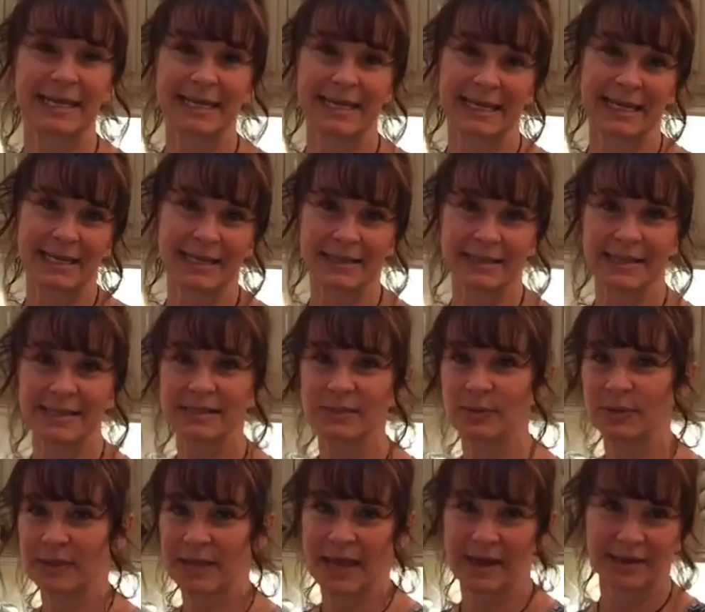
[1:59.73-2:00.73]
can eat this
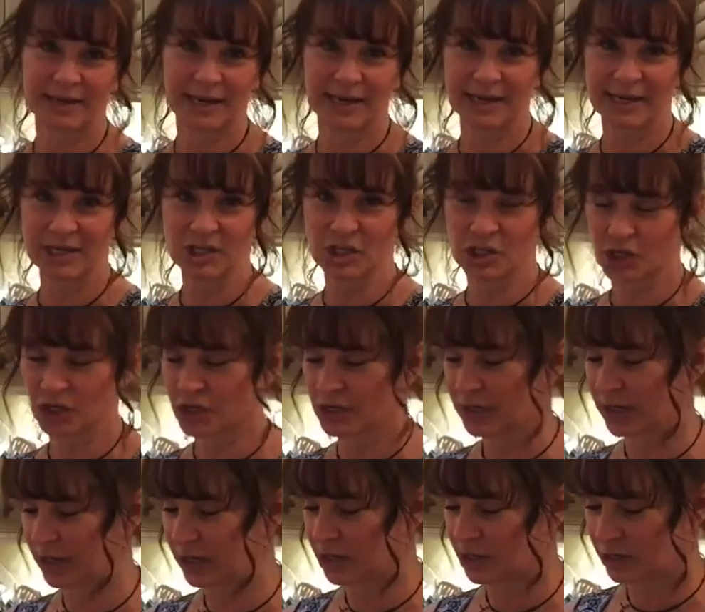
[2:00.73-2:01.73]
without any
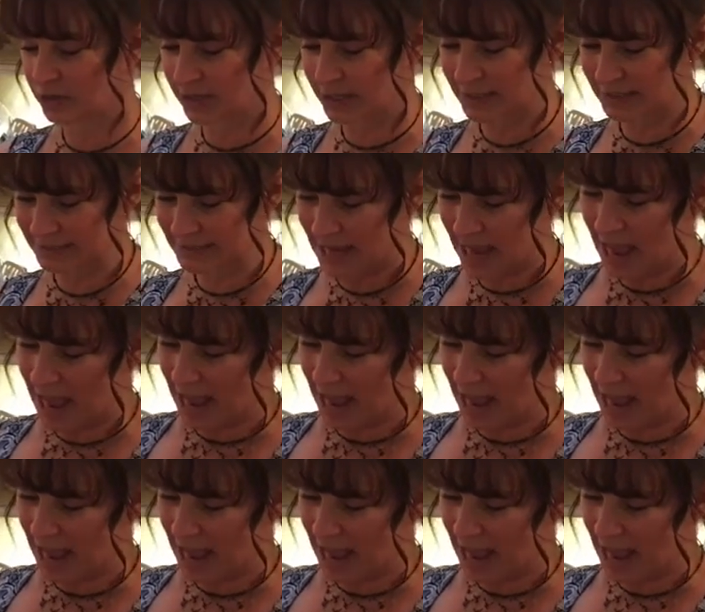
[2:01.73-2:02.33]
sugar increase.